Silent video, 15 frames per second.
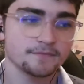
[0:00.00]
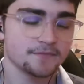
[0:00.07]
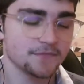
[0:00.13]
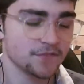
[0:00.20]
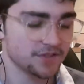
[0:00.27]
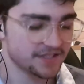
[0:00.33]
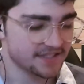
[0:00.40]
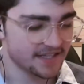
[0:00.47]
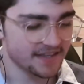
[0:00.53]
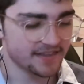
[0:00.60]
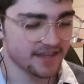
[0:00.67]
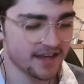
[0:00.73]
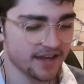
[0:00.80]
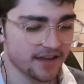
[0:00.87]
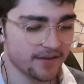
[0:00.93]
You're sitting
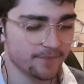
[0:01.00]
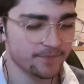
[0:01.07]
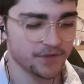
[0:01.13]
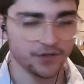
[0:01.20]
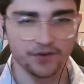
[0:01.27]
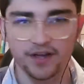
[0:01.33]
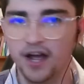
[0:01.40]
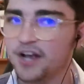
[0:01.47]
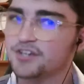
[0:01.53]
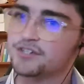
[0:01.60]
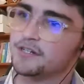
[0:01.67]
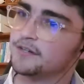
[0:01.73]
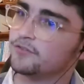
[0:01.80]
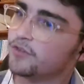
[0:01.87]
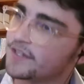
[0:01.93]
there, you're like, I
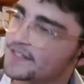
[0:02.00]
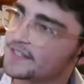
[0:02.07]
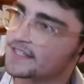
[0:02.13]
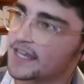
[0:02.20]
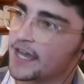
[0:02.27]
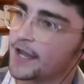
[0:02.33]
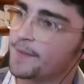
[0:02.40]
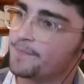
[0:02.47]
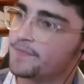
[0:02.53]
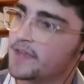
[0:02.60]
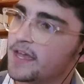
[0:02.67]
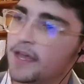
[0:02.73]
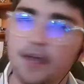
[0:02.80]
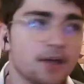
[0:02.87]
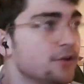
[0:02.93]
shouldn't have lost this game.
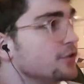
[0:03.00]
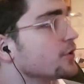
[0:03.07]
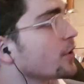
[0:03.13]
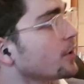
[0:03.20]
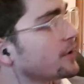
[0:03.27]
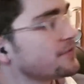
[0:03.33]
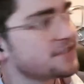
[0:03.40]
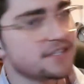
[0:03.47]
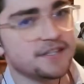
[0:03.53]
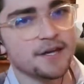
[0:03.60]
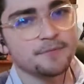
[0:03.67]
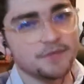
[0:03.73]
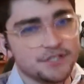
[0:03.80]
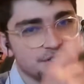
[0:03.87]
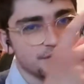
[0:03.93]
You go over to them,
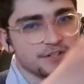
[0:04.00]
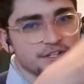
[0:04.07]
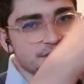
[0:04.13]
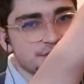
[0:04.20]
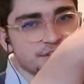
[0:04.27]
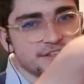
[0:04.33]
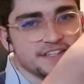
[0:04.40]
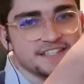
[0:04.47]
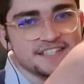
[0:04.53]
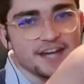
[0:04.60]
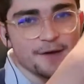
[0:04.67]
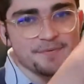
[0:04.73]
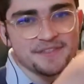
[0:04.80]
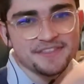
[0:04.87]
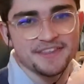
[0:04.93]
you do this
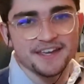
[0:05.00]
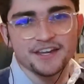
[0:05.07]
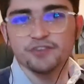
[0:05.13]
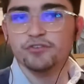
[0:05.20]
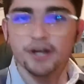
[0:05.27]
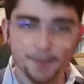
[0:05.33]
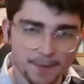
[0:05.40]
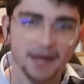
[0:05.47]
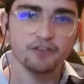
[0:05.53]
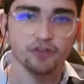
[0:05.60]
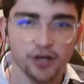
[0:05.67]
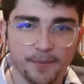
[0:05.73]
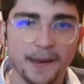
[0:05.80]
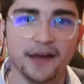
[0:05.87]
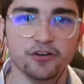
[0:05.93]
type of thing, you run it back,
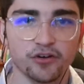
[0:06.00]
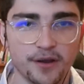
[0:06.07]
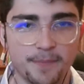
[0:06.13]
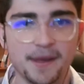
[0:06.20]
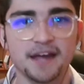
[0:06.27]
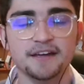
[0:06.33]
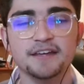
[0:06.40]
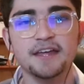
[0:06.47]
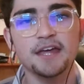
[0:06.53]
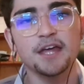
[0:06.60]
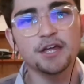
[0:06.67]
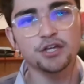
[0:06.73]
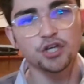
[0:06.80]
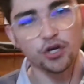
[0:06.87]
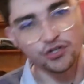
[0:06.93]

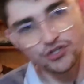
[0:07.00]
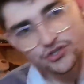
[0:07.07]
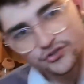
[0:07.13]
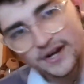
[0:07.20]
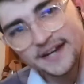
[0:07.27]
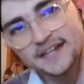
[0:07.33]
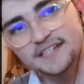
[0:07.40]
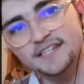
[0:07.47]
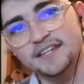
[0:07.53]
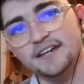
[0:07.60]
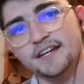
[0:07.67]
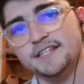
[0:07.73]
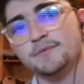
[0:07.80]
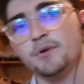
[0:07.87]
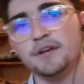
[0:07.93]
go straight into the
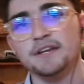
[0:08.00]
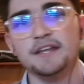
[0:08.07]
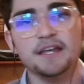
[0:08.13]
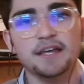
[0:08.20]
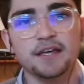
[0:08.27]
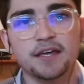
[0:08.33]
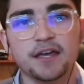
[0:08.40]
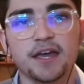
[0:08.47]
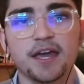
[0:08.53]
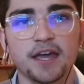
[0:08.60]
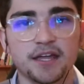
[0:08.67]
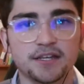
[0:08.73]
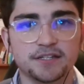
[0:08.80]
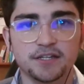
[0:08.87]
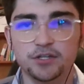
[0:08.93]
next one,
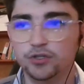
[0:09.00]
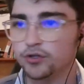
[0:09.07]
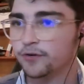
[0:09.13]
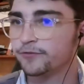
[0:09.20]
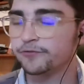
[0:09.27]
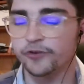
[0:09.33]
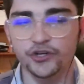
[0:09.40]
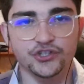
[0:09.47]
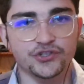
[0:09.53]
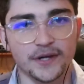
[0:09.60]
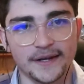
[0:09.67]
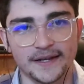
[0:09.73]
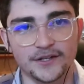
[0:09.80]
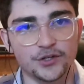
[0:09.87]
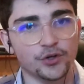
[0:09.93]
and you're
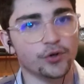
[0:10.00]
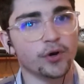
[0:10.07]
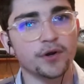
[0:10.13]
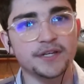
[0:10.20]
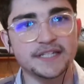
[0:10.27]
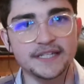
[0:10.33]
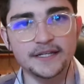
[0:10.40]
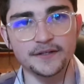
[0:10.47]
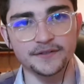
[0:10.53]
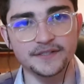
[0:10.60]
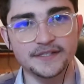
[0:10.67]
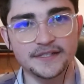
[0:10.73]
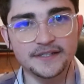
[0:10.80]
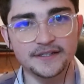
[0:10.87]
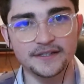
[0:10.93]
frustrated. You're on
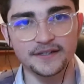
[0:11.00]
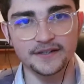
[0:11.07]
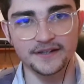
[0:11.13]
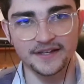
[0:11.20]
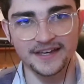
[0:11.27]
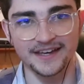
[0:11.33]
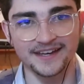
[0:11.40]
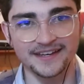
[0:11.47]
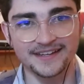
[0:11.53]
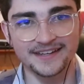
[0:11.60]
tilt, okay?